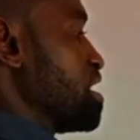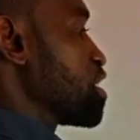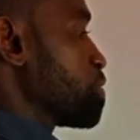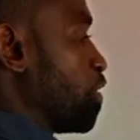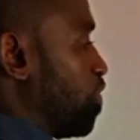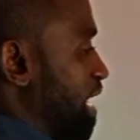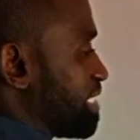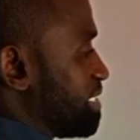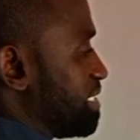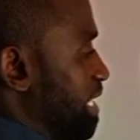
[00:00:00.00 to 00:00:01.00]
Speed of
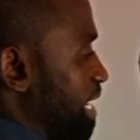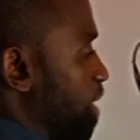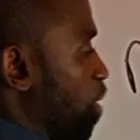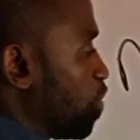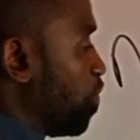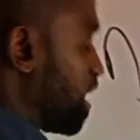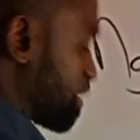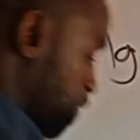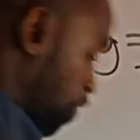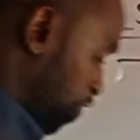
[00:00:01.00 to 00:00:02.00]
light in air all over
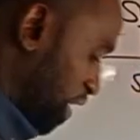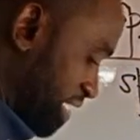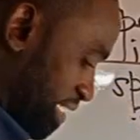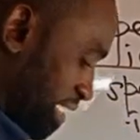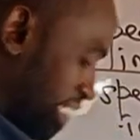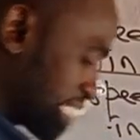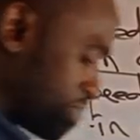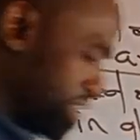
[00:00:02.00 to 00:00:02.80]
speed of light in glass.